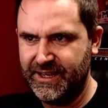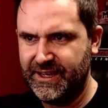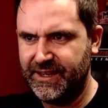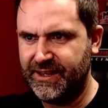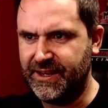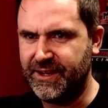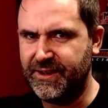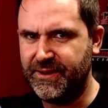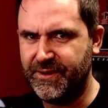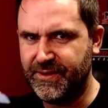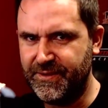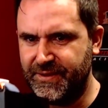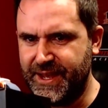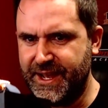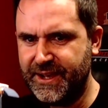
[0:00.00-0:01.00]
So
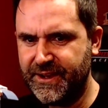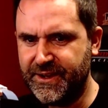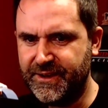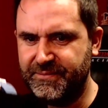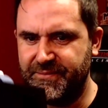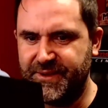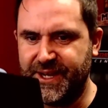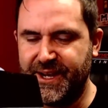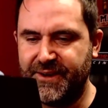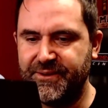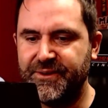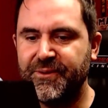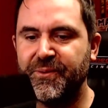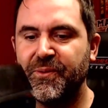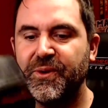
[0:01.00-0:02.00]
that comes out
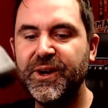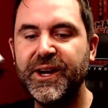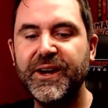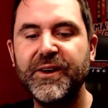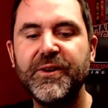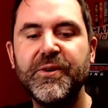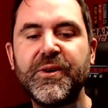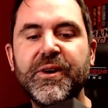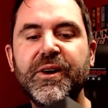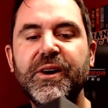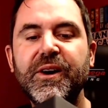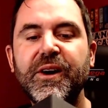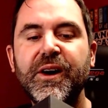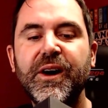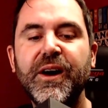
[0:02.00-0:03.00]
as well.
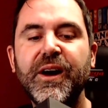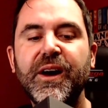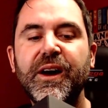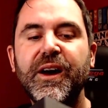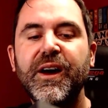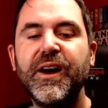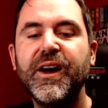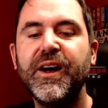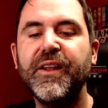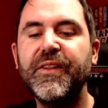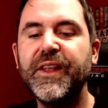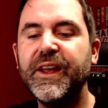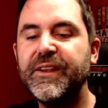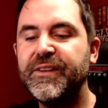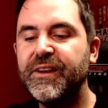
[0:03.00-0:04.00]
And
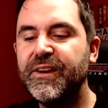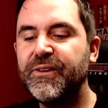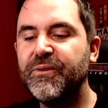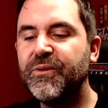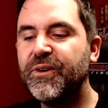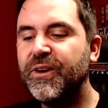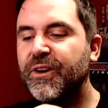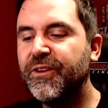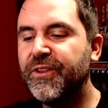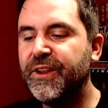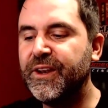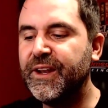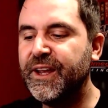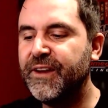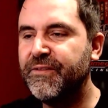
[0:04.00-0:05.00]
there's a little cloth
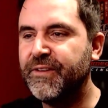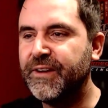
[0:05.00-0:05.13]
in there for